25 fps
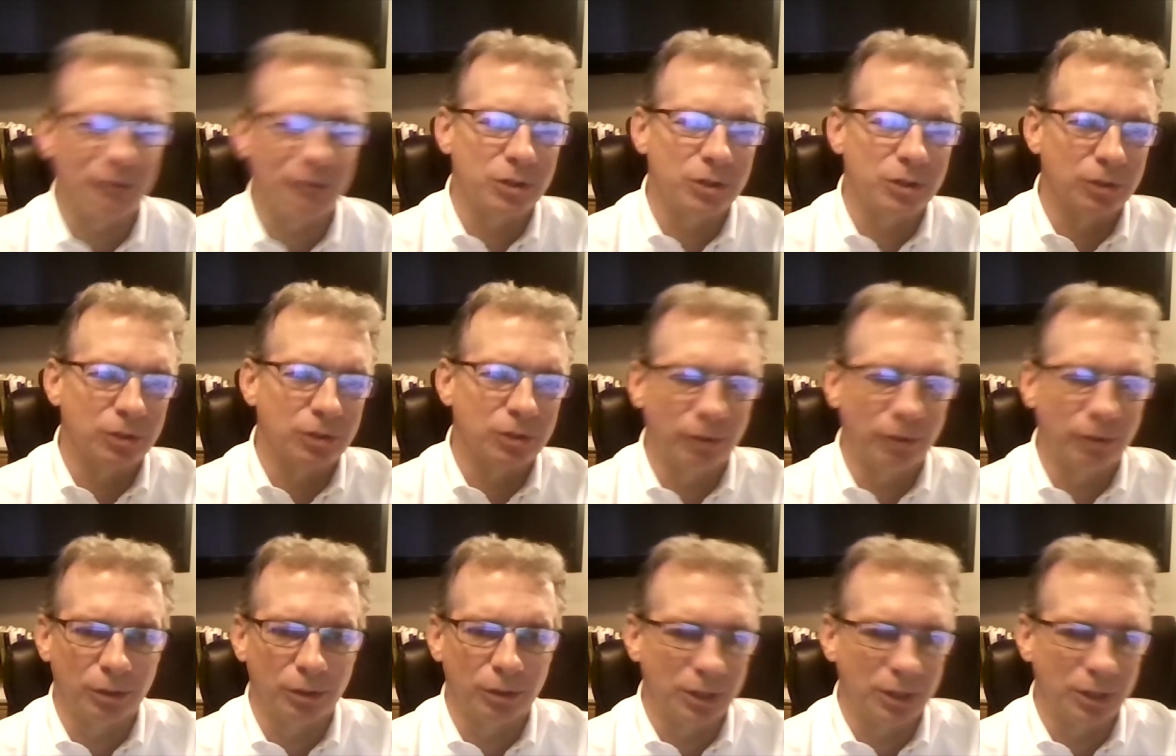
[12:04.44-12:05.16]
years in a
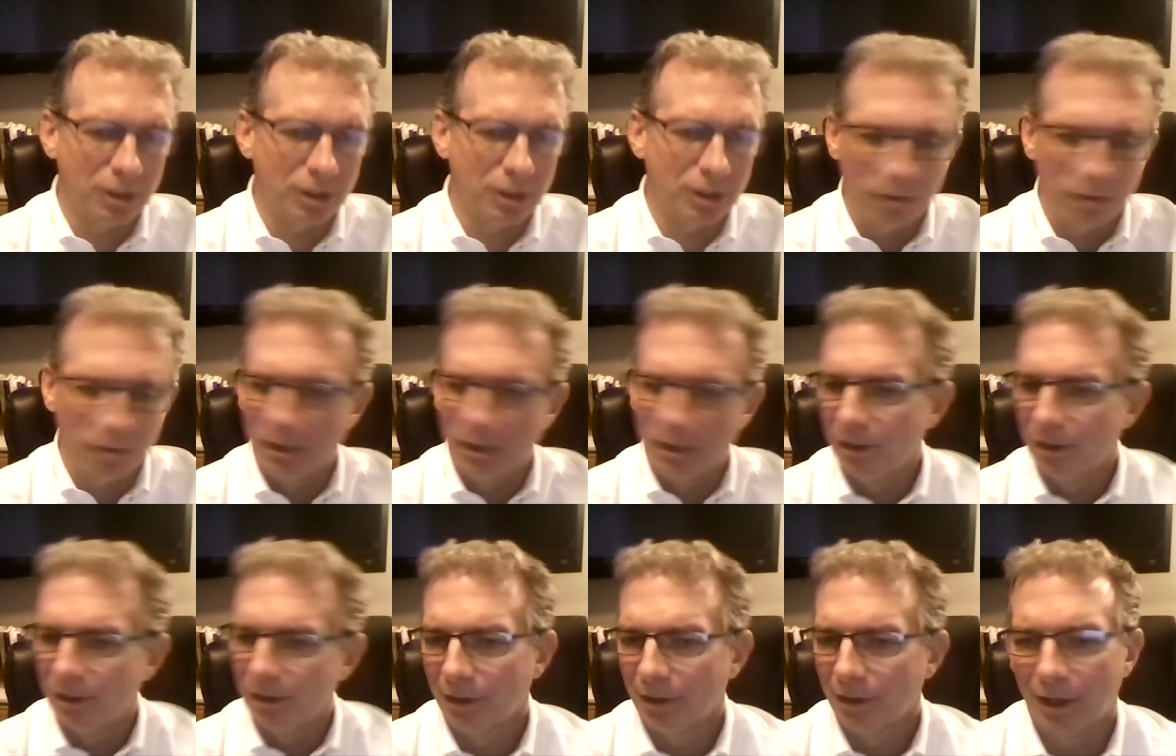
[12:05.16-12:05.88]
row here,
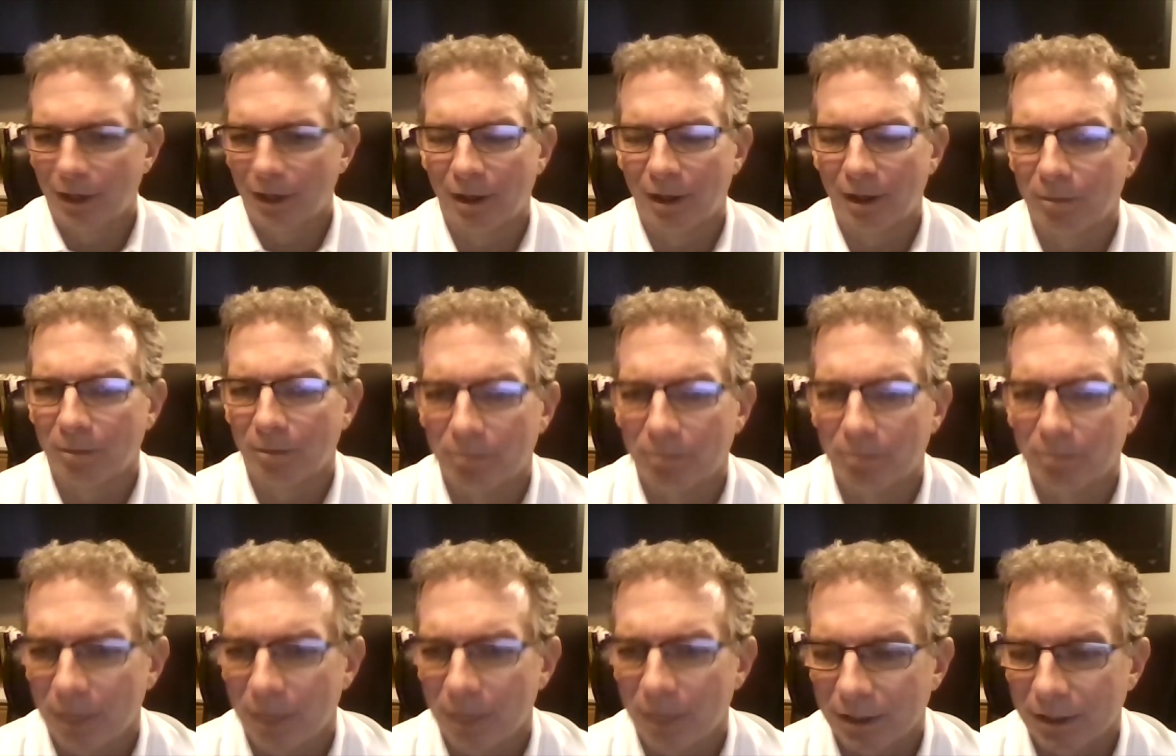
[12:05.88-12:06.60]

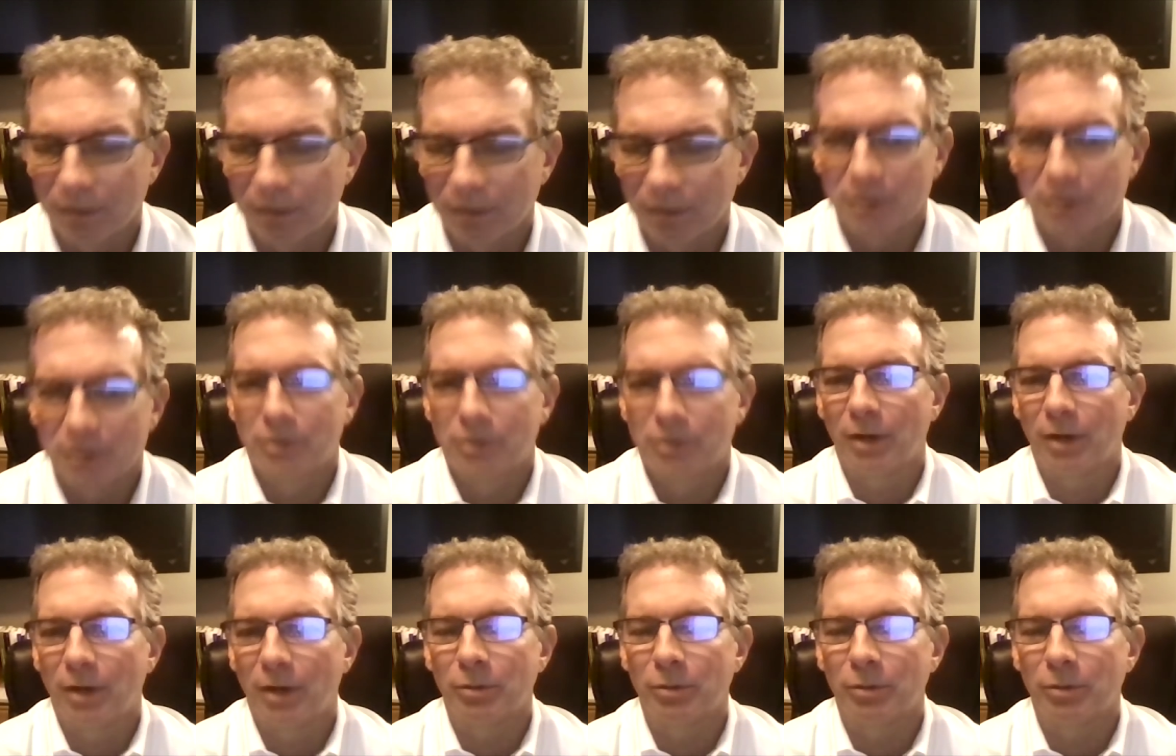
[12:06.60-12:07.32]
making these
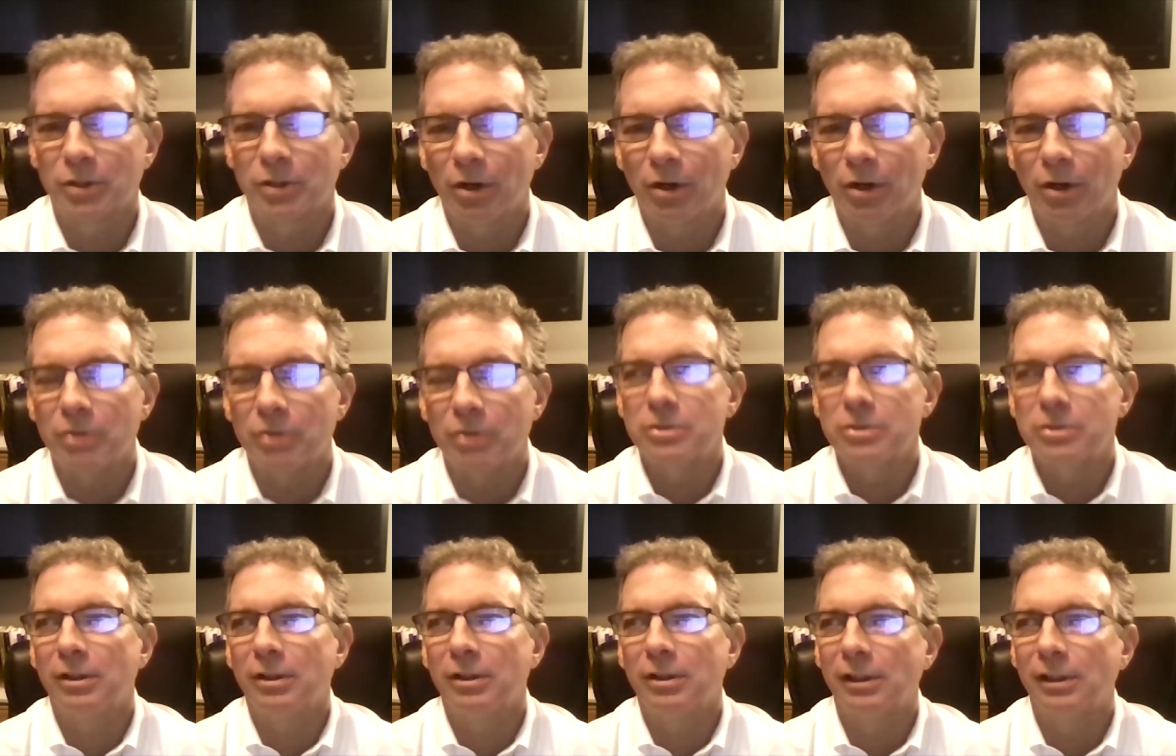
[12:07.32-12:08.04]
great
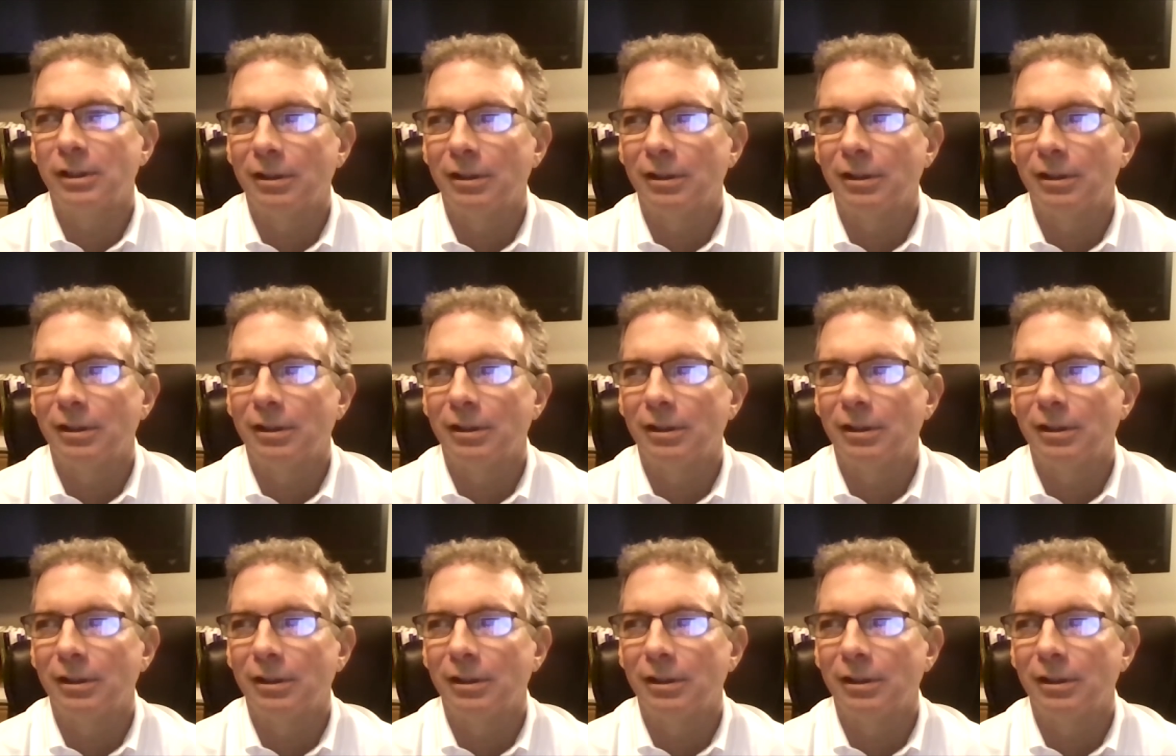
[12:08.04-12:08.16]
returns.